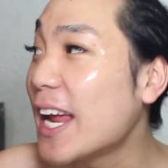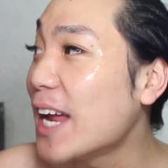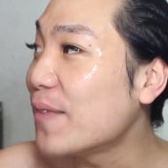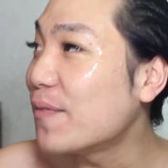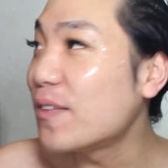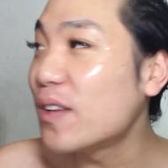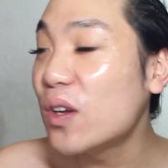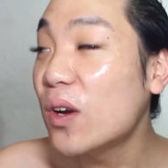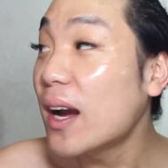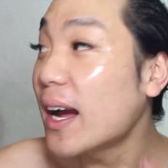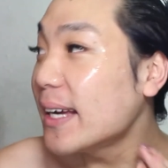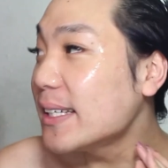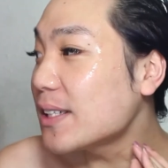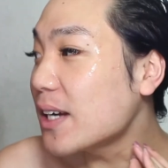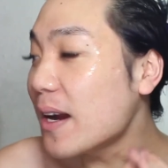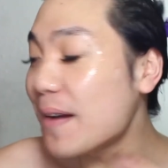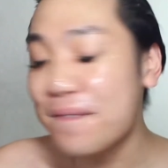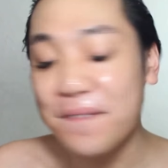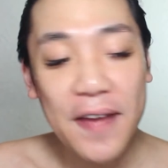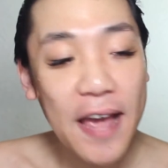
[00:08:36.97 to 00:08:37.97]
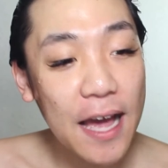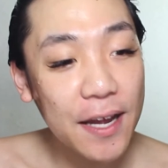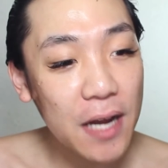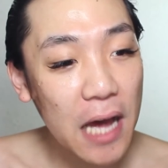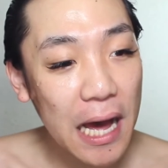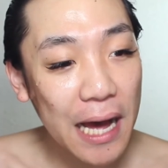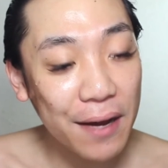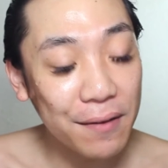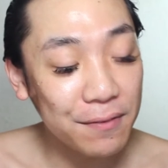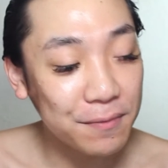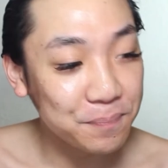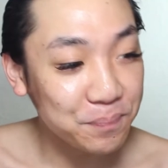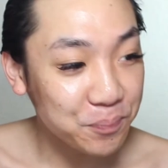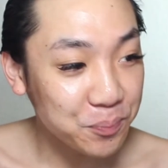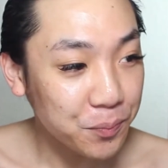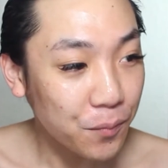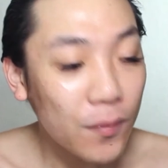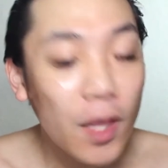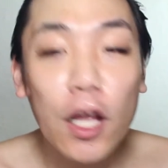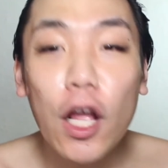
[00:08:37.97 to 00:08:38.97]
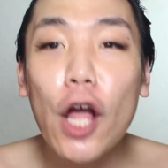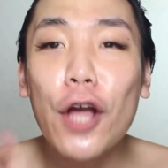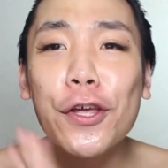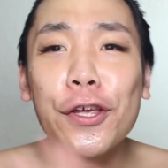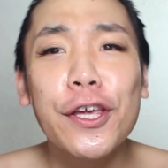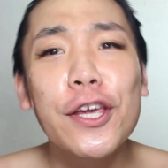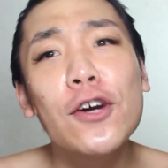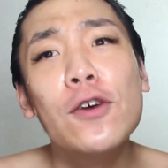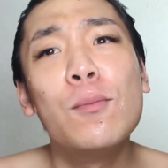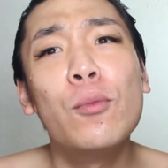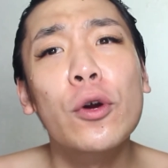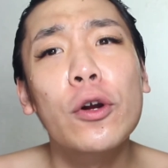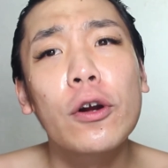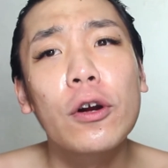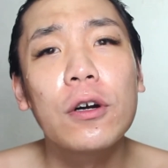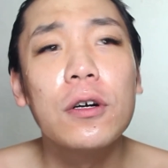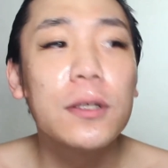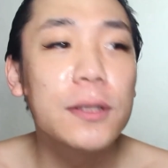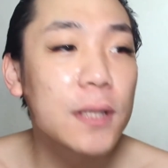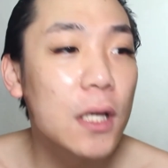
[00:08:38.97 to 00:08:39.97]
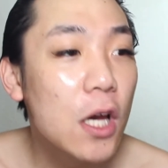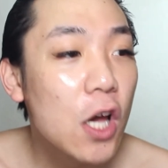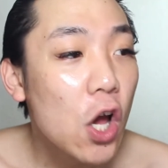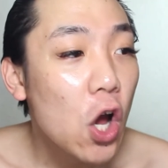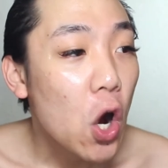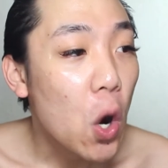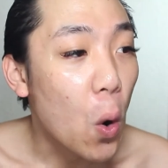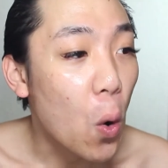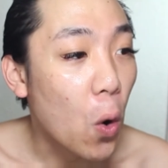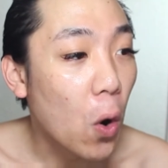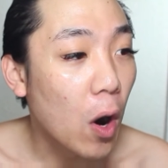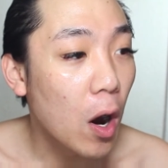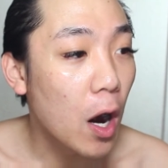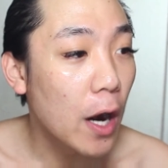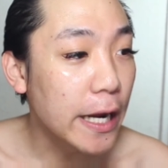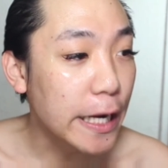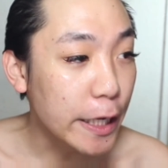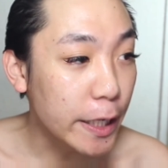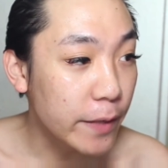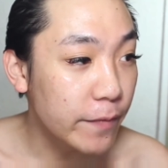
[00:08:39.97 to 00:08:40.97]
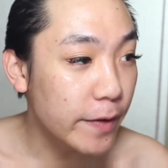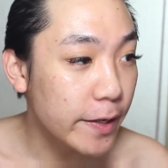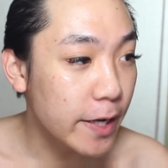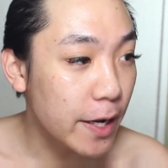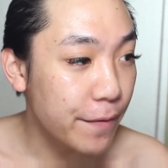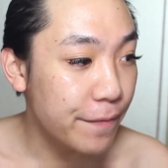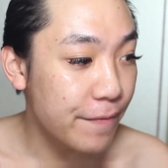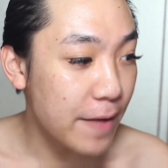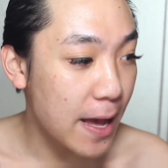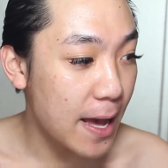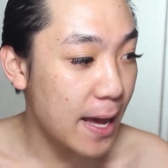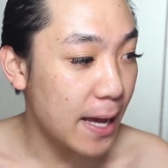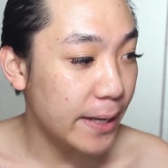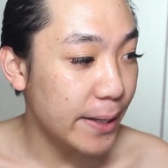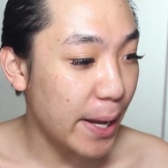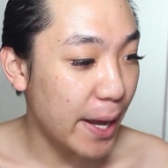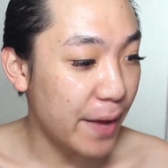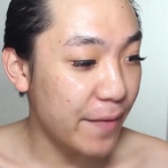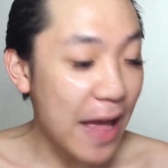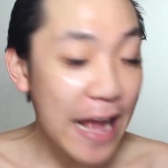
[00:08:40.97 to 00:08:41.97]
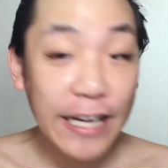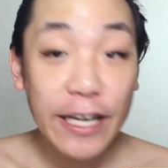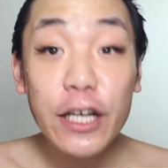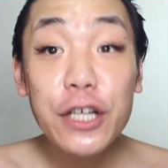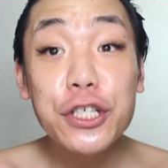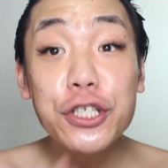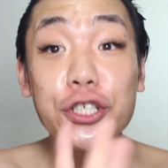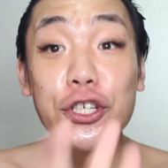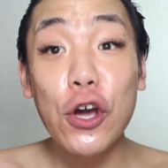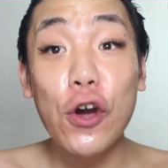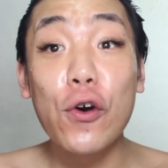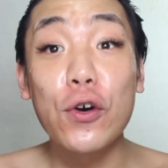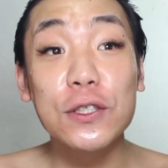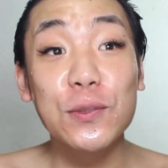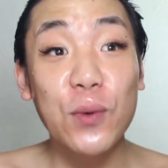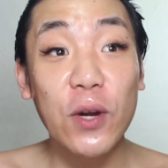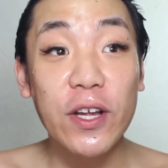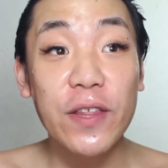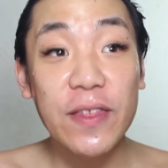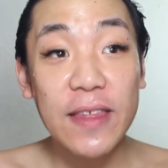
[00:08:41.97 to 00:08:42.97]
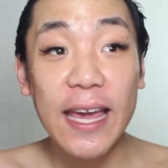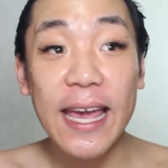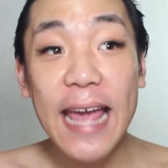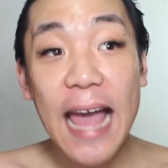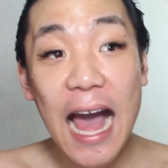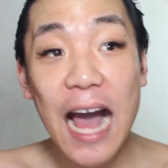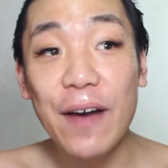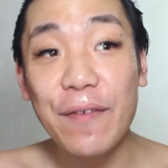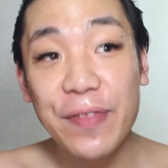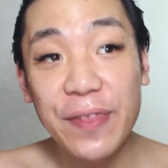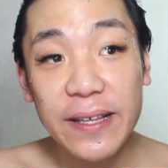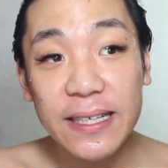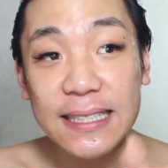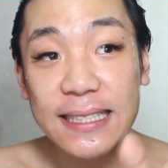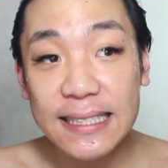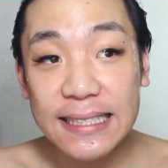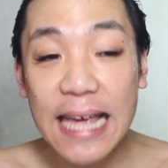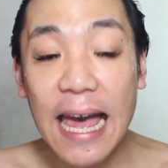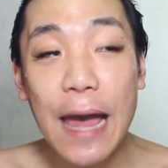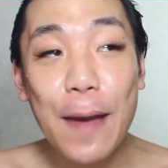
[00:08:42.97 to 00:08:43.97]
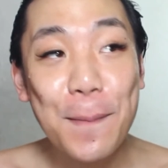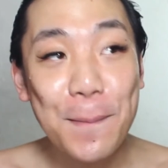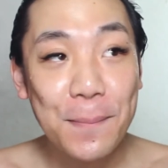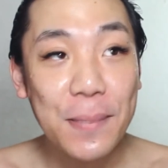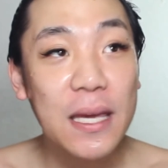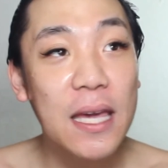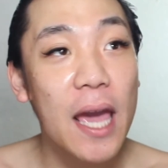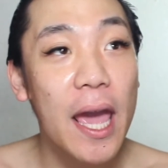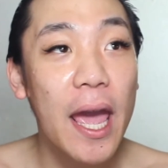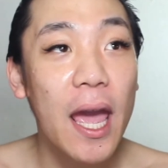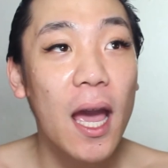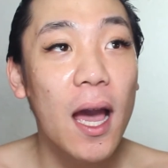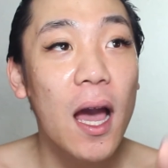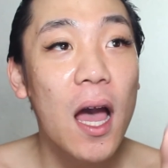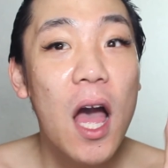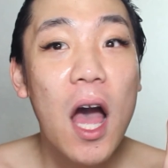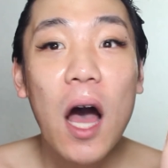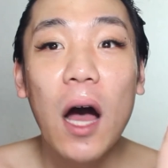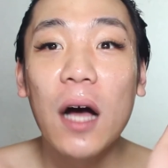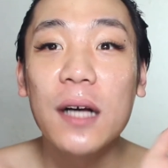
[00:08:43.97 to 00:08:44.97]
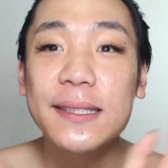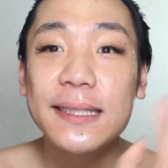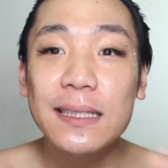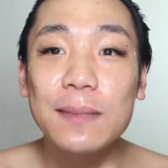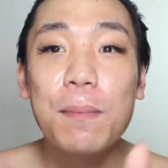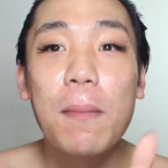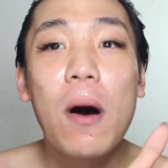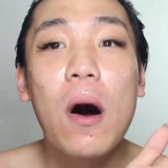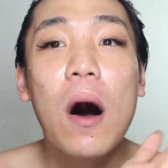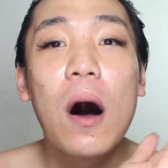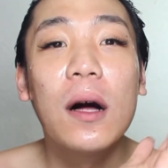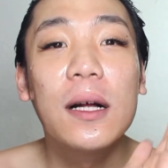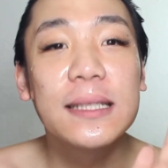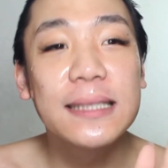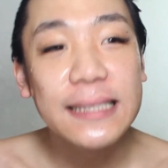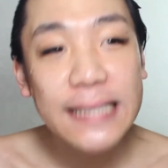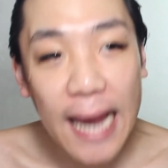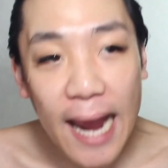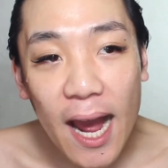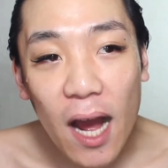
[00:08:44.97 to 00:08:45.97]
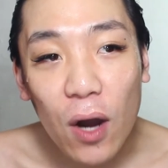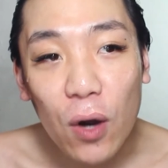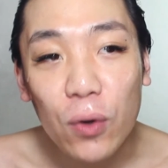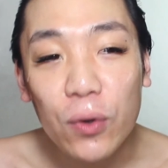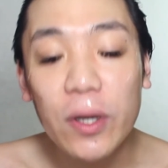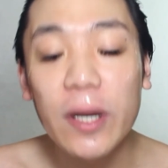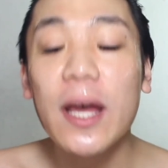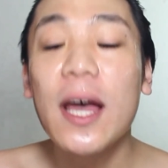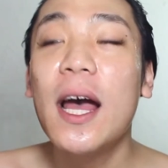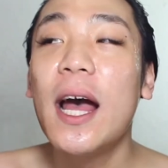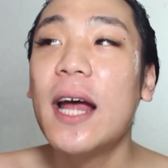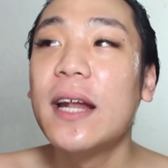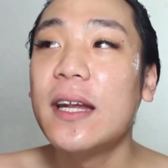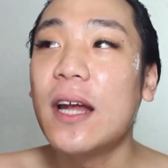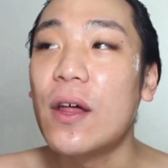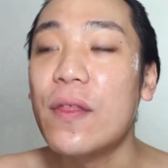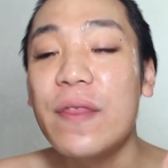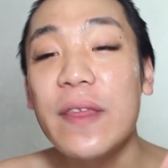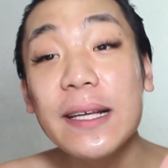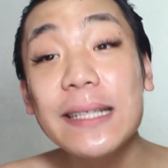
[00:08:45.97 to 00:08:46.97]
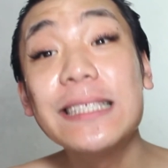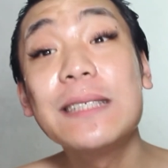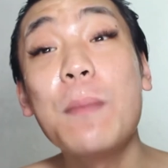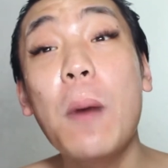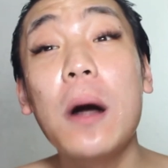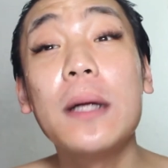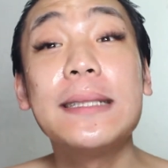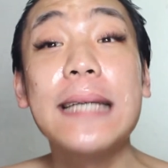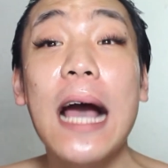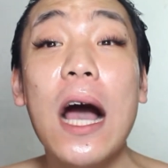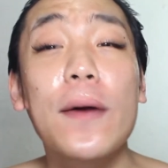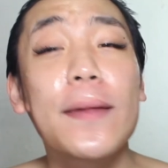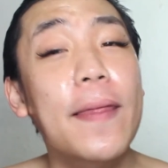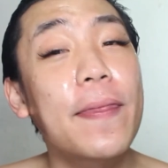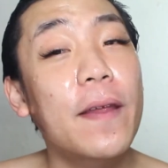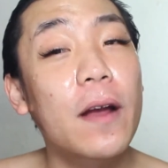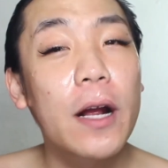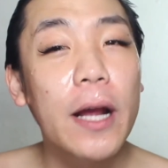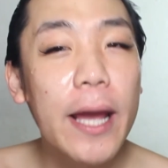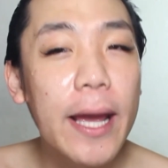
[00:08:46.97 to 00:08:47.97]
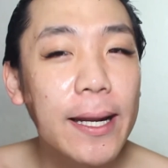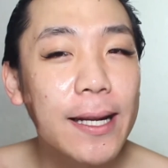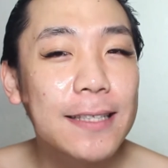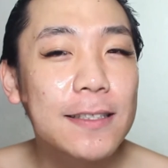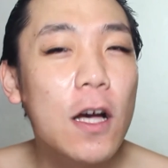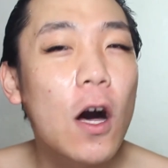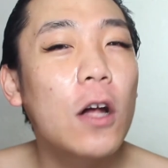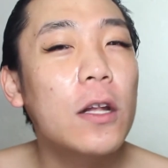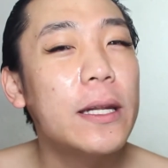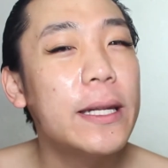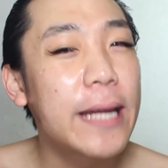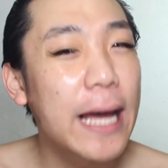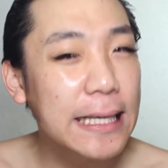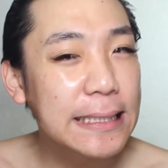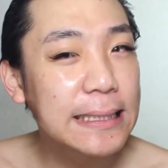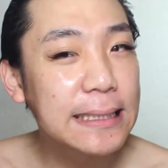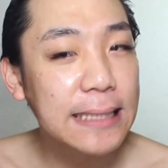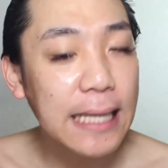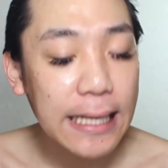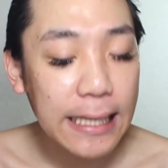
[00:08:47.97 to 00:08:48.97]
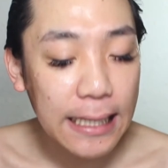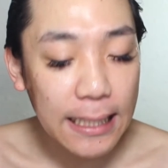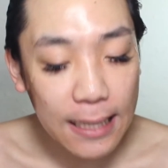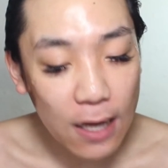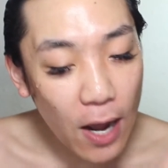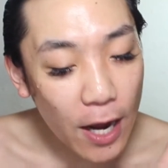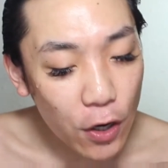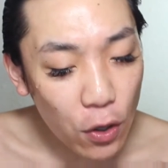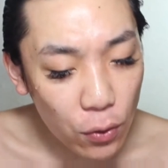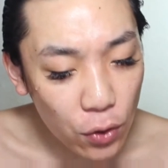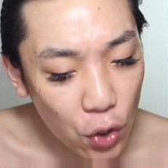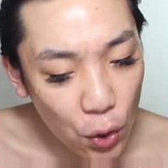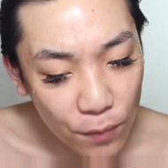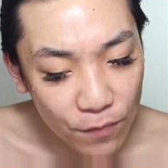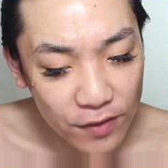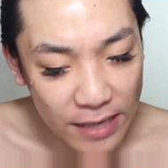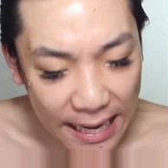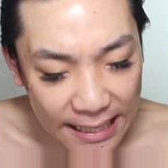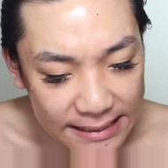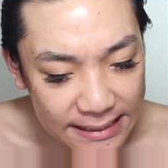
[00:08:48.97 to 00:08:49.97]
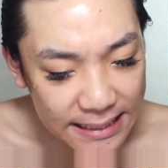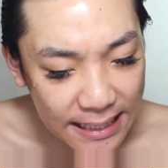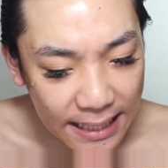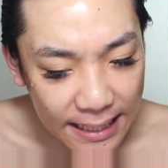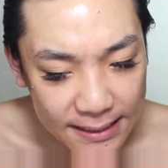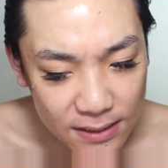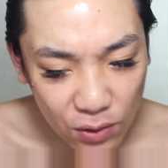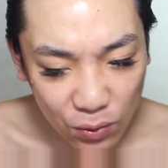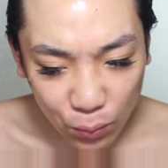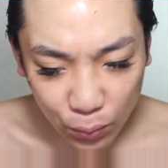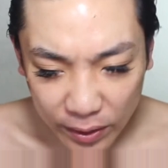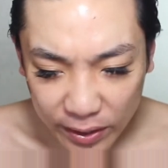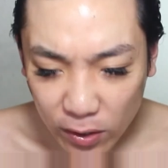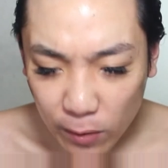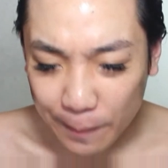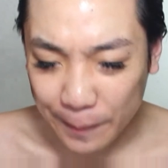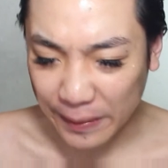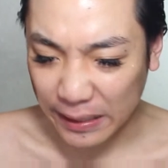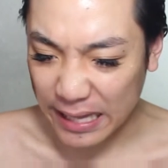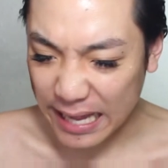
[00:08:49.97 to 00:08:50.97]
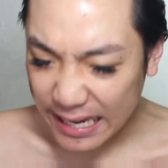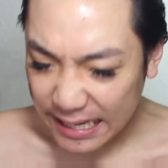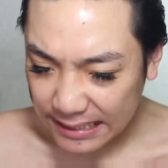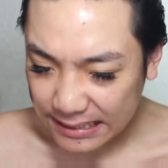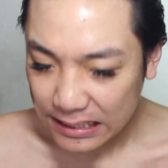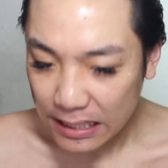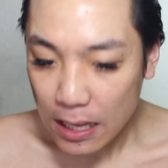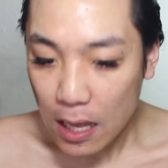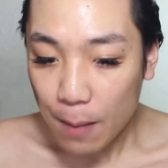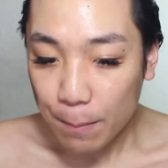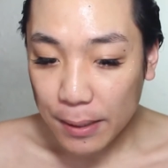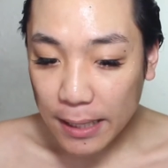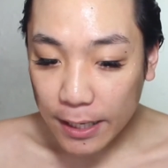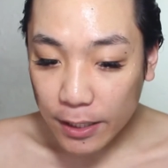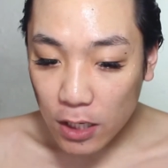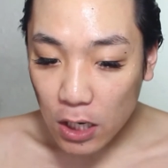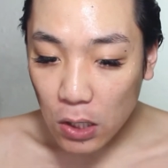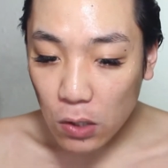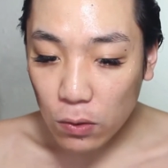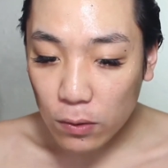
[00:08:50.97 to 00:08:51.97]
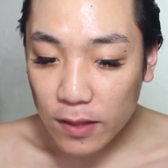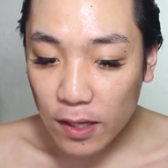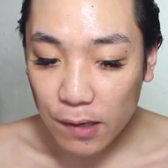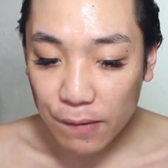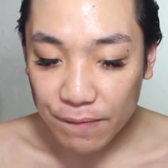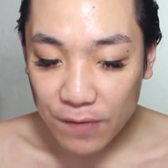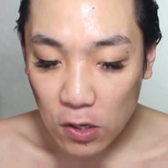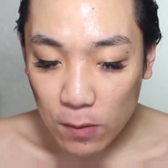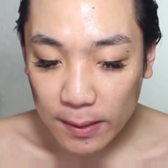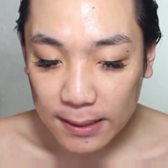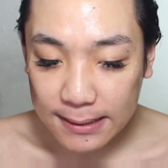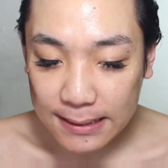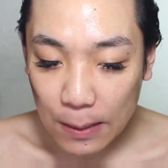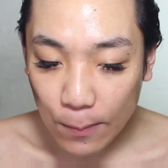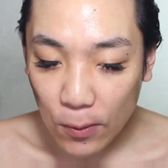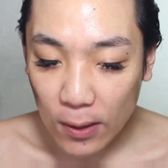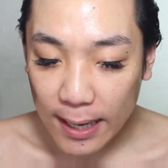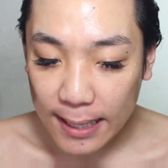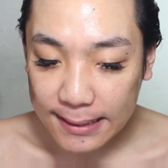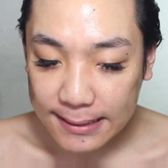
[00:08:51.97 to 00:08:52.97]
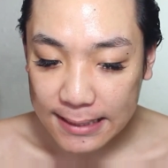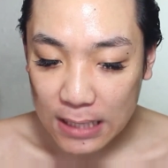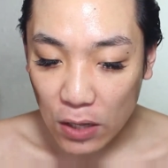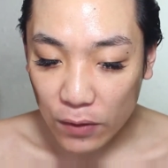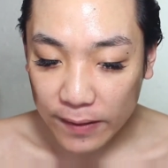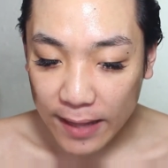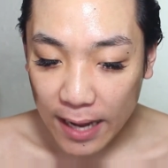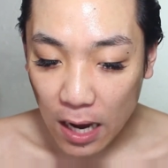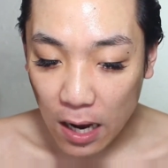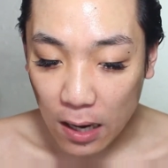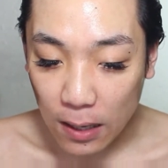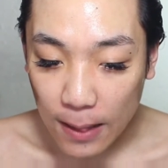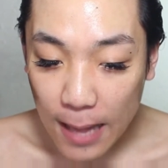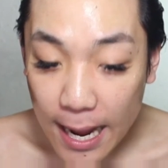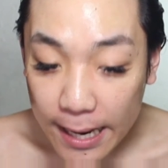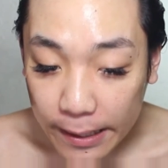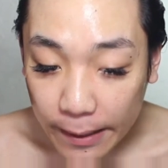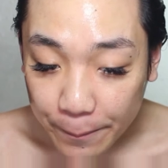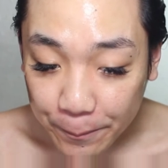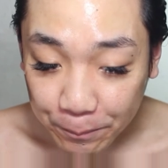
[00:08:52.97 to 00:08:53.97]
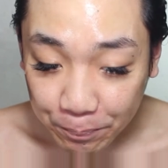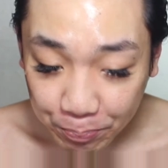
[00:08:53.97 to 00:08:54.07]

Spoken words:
If you guys are a fan of Gilmore Girls, or even a fan of any shows where they have the set being a small town. Now this small town that they're in is called Destiny. Now I don't know if Destiny is a real place, but I know they're filming somewhere in South Carolina.